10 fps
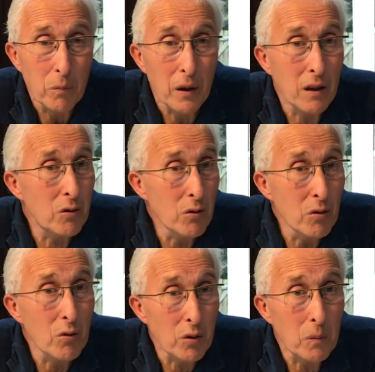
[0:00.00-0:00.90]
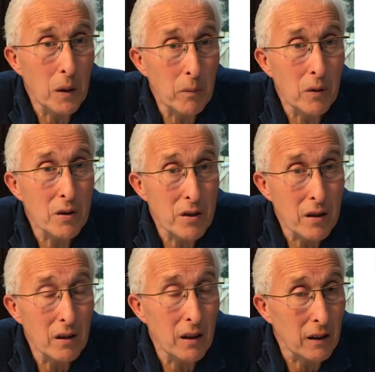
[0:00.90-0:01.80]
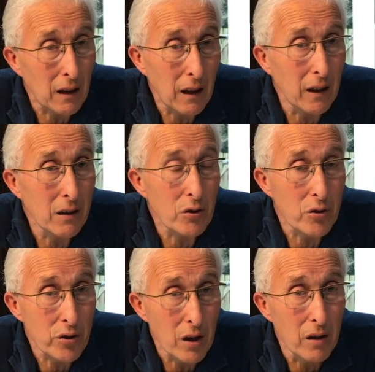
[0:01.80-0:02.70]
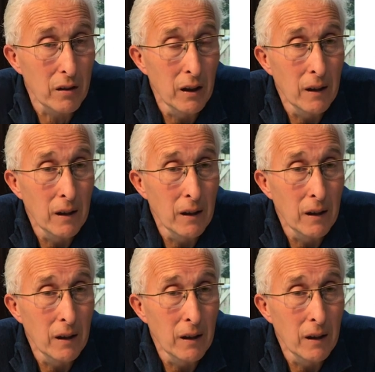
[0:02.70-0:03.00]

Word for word: but I do know that people are still inclined to share